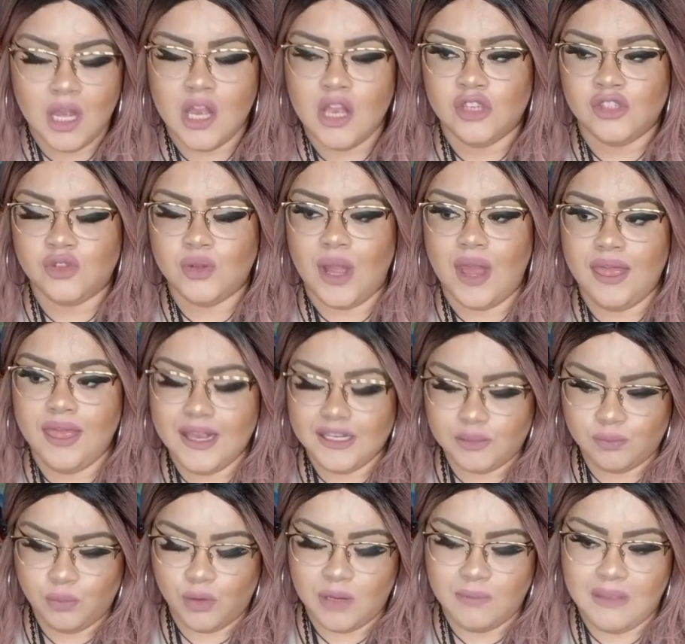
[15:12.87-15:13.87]
So at this
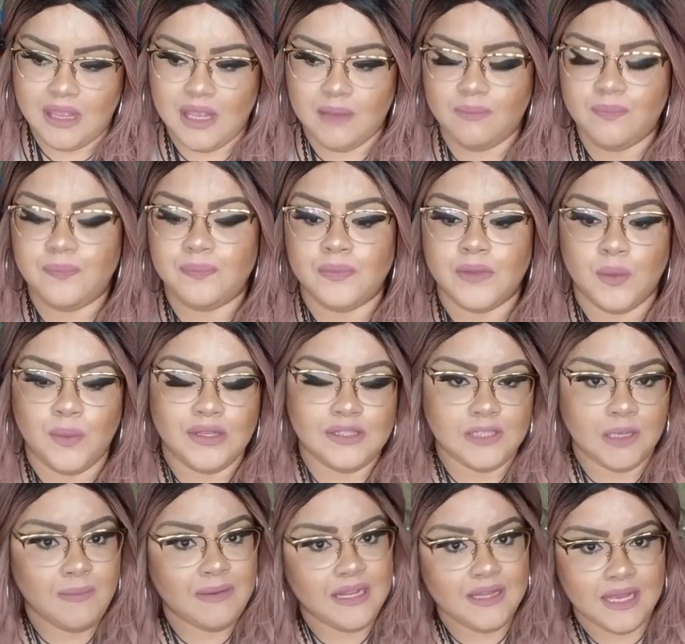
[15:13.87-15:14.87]
point, babe, when
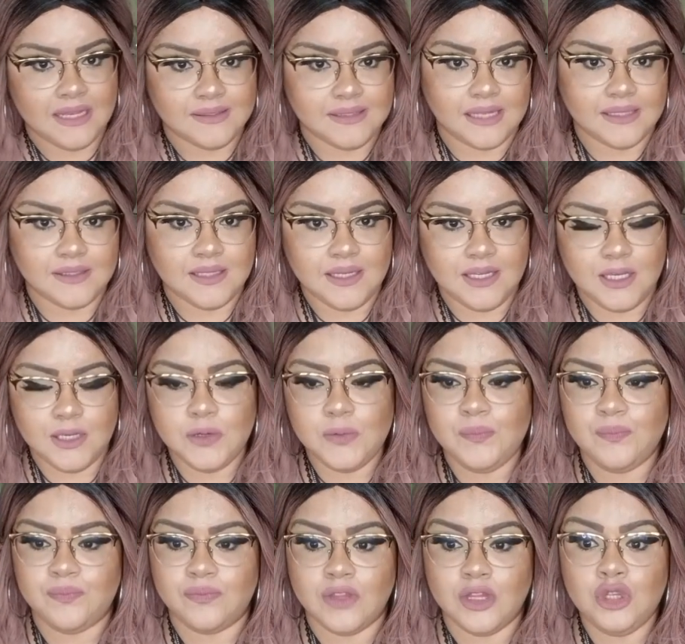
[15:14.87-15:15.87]
somebody does that to you,
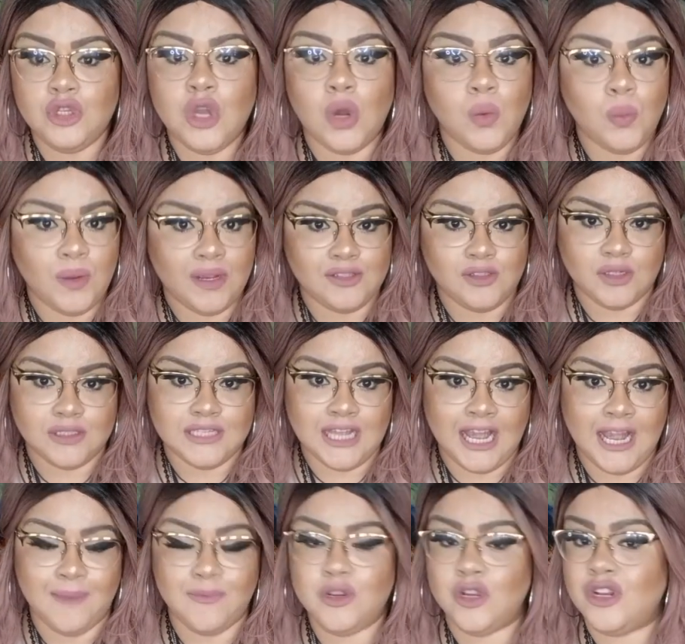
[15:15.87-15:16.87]
don't waste your
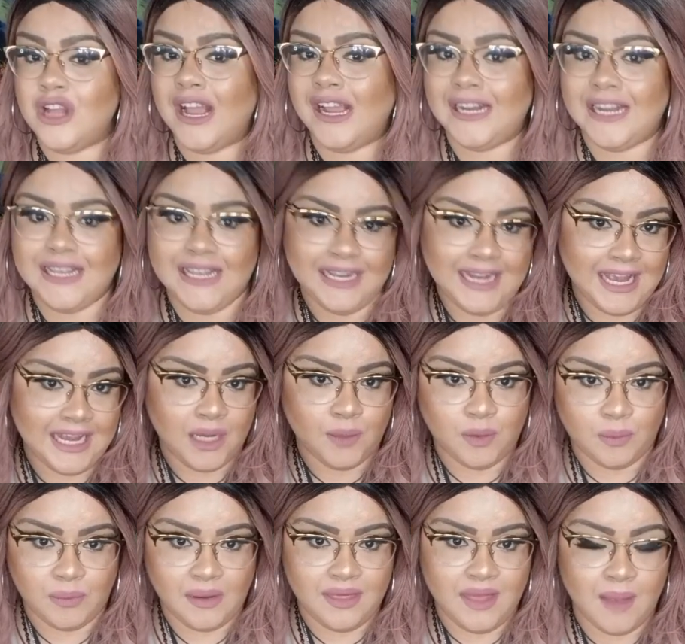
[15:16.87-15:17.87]
time. You're not gonna get anywhere
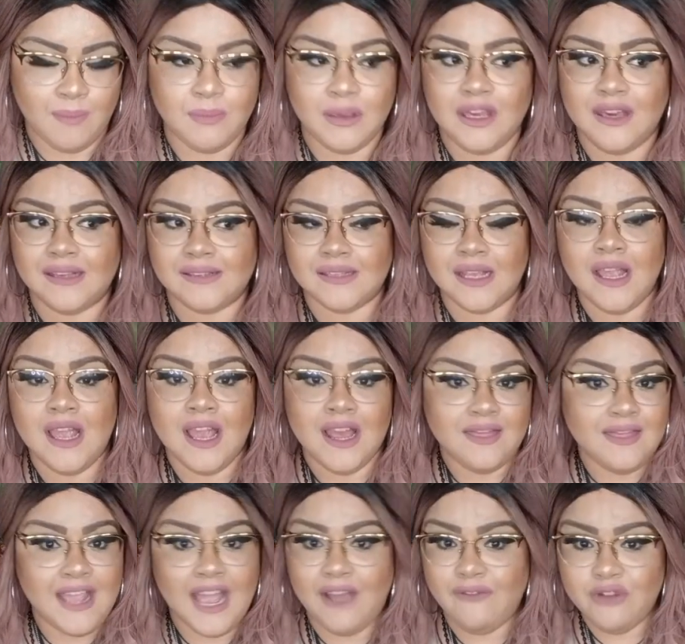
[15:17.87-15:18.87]
with them because
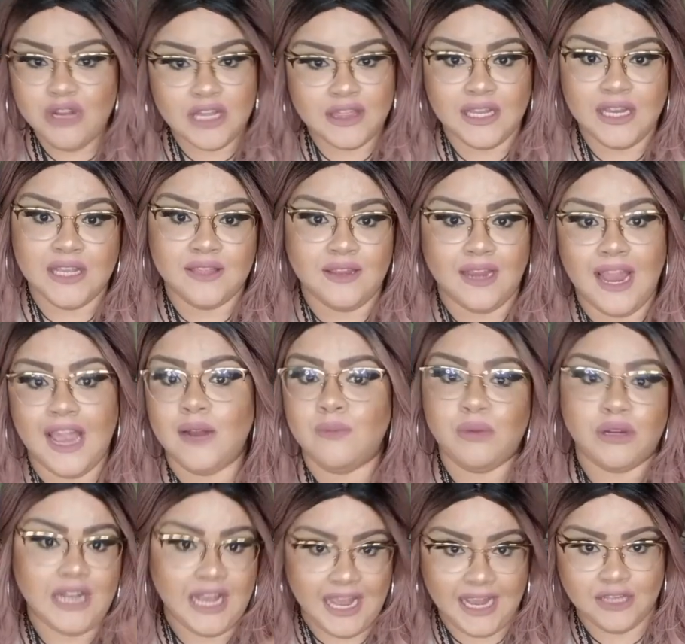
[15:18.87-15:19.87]
they have nothing in their head
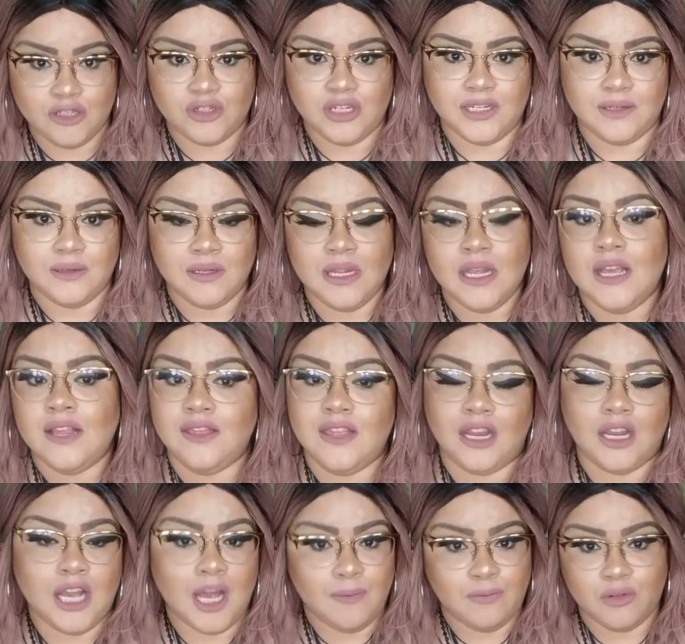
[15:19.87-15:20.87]
but hatred. They
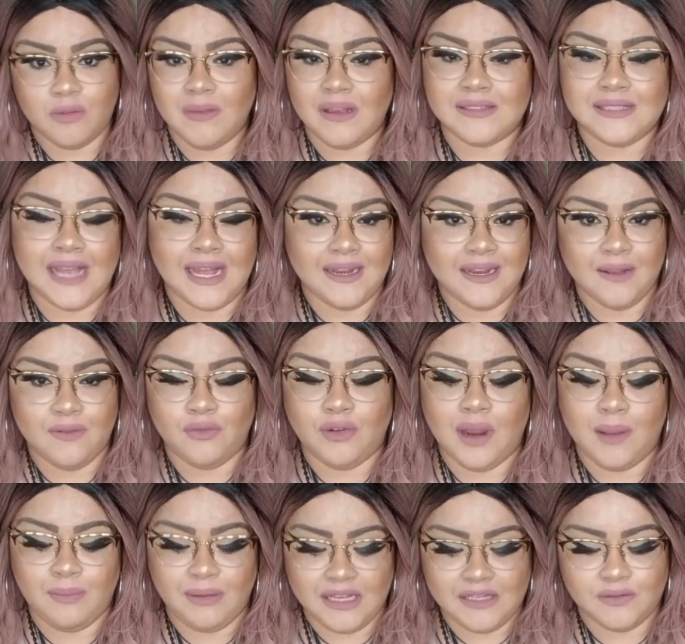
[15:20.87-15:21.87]
come from a sadness, for a
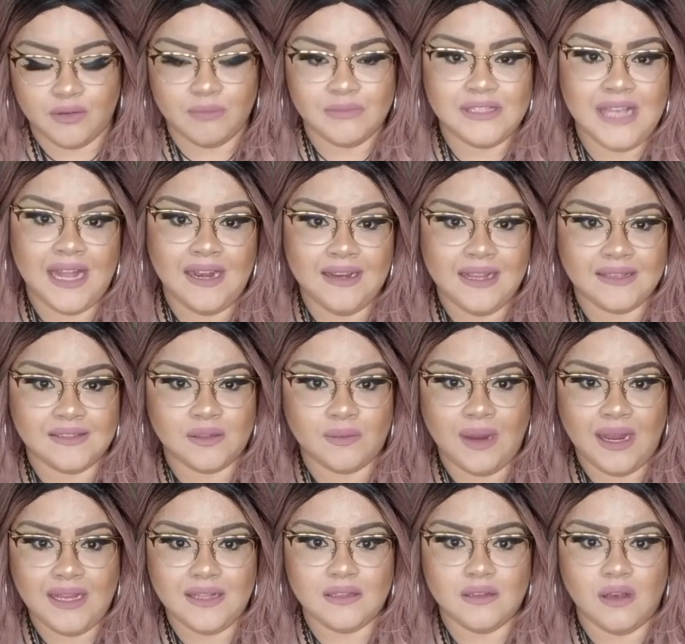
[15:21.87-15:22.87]
place from sadness,
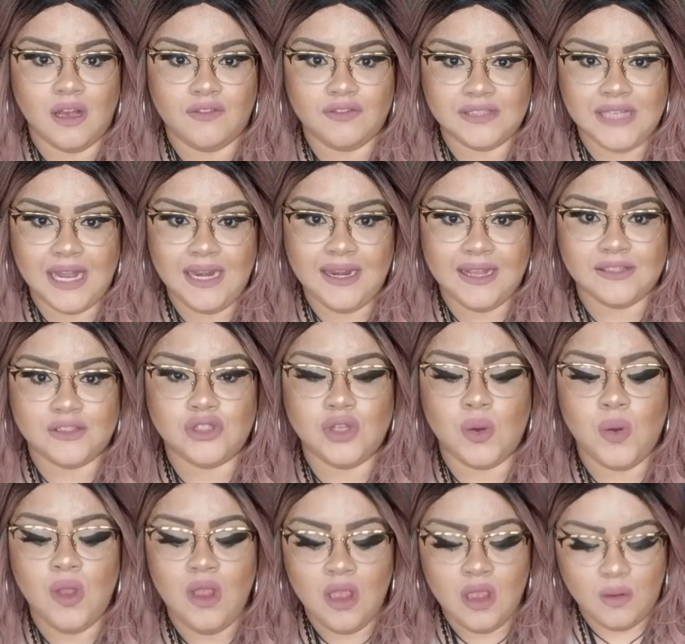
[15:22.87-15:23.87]
right? Of sadness.
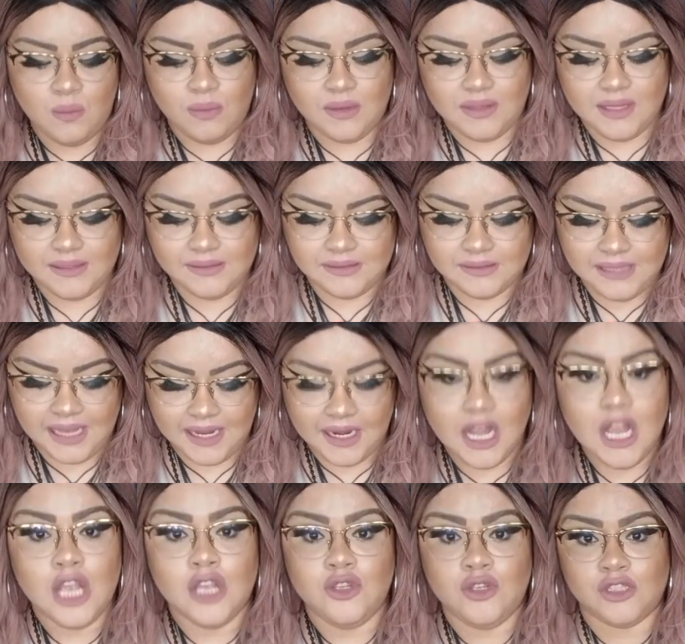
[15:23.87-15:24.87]
So with this said,
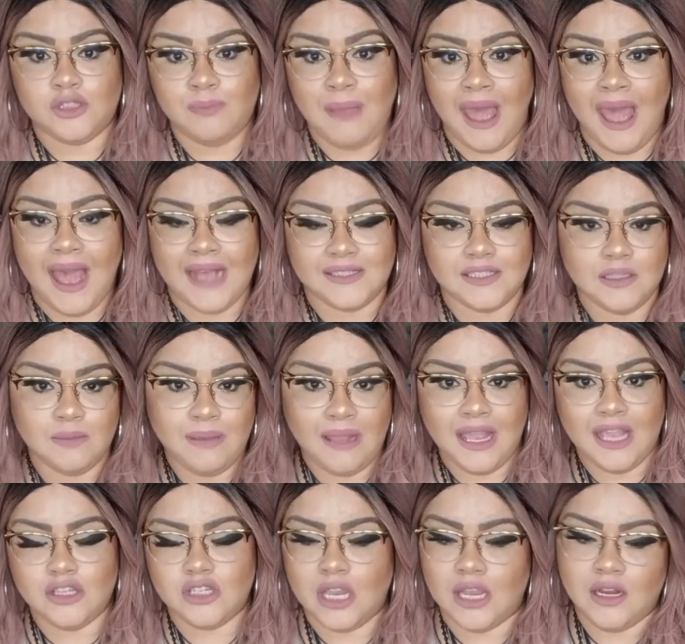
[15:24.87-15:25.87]
just pass the
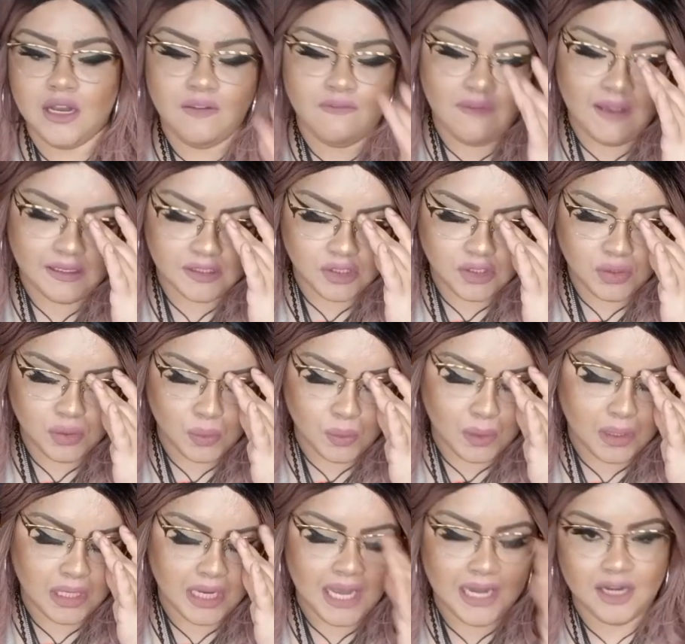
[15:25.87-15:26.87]
page and invest
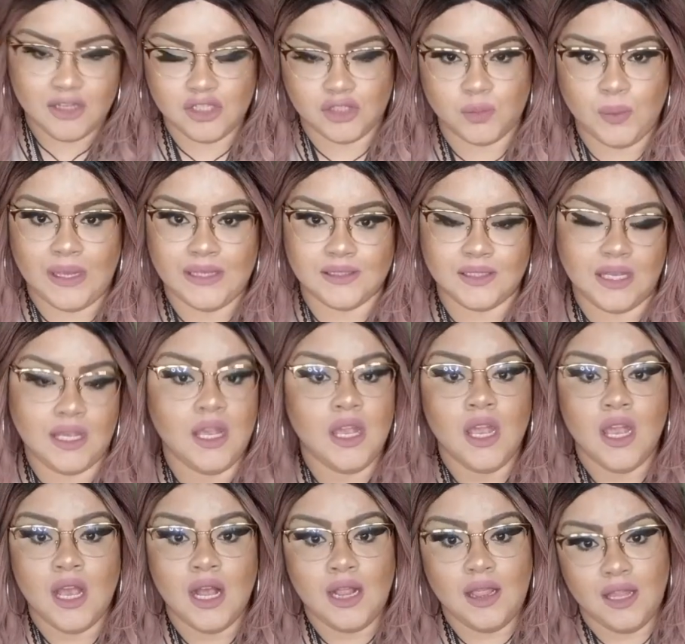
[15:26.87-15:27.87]
your energies wisely.
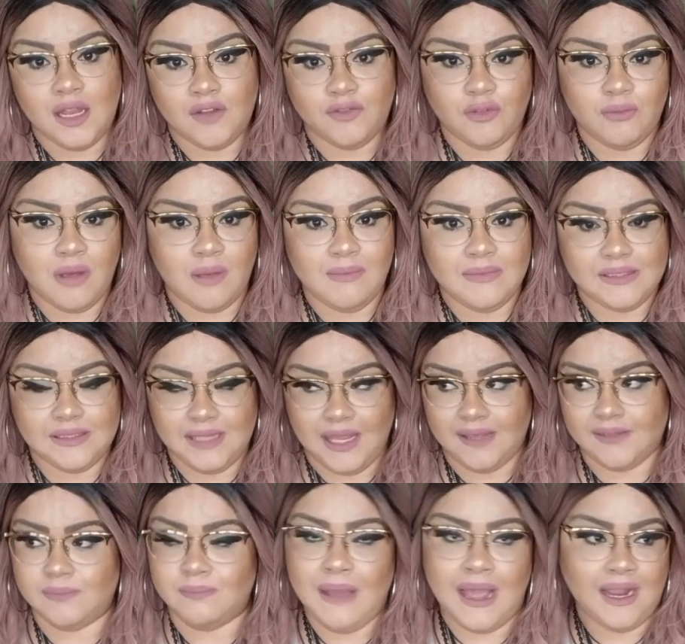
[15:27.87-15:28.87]
Learn from my
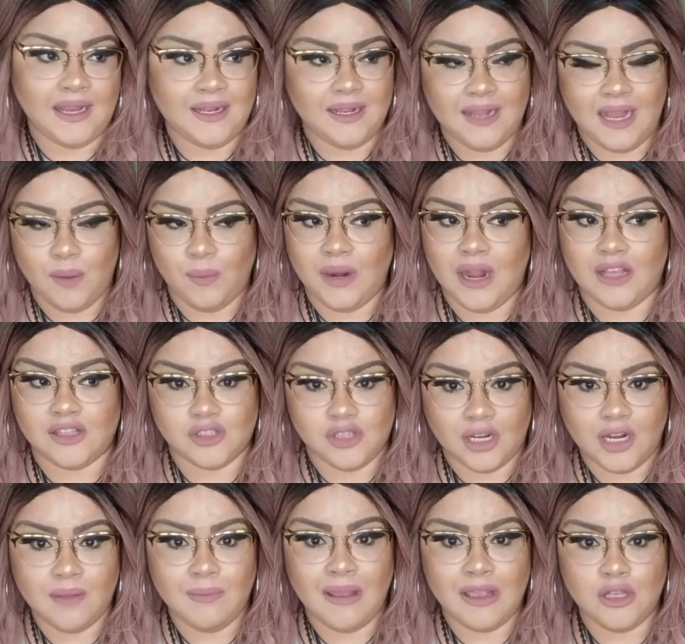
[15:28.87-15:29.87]
mistakes. Back in the day when I
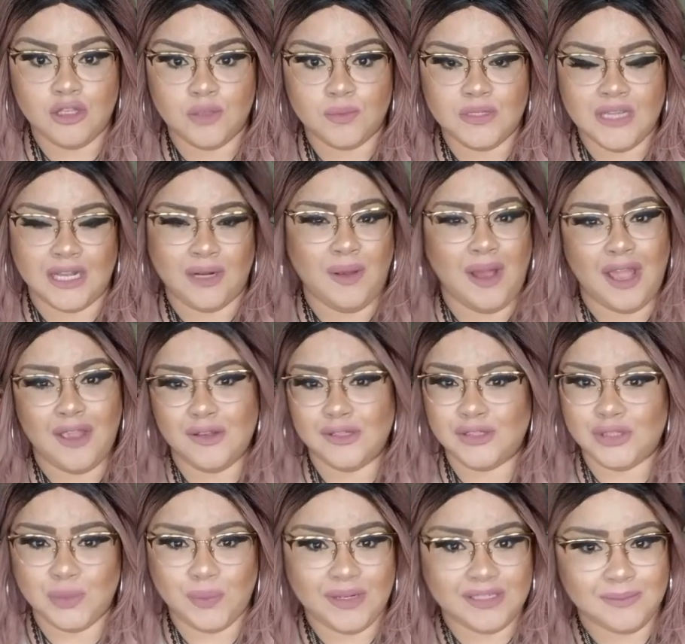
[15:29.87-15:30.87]
started my YouTube channel, I used
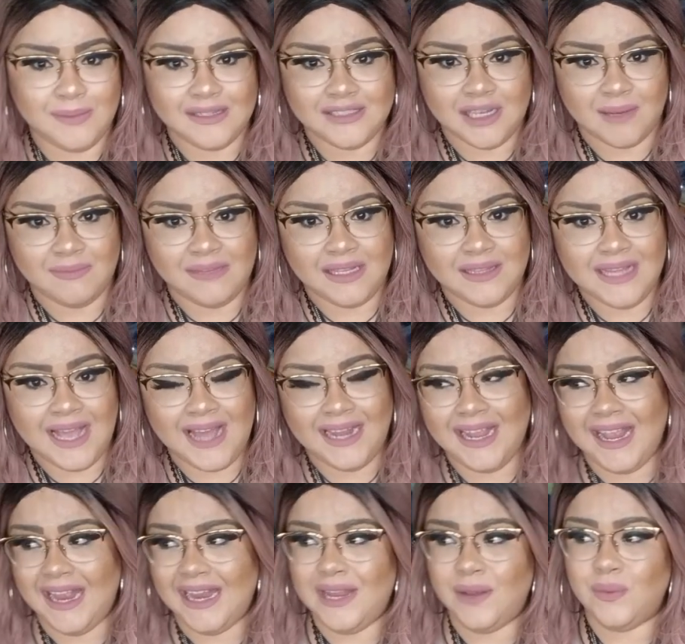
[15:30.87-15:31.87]
to waste my time like that,
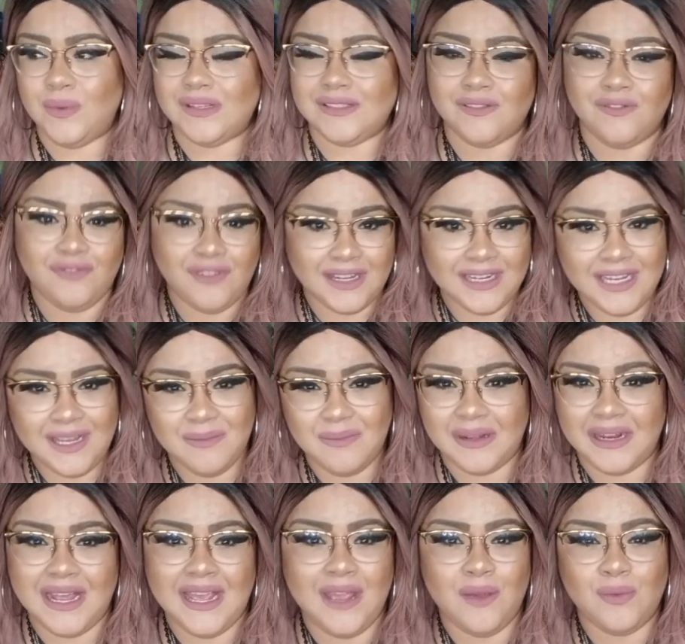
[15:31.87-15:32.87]
and it was funny,
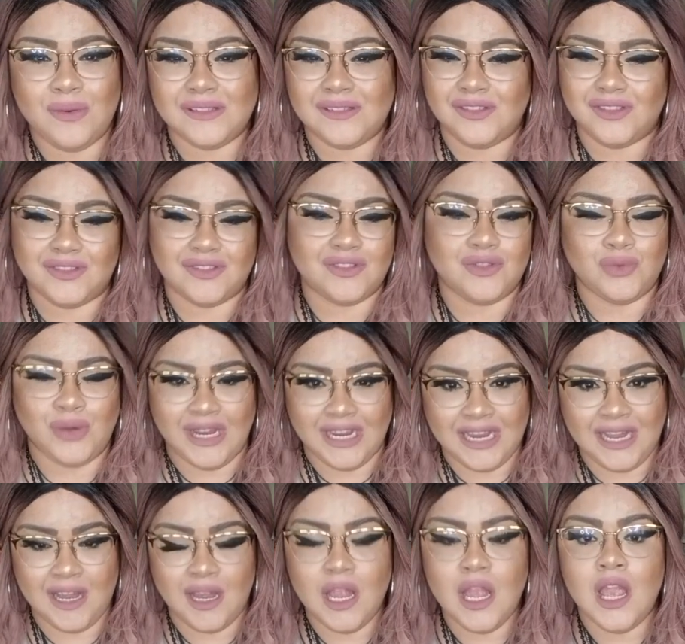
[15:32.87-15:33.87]
but it was just draining.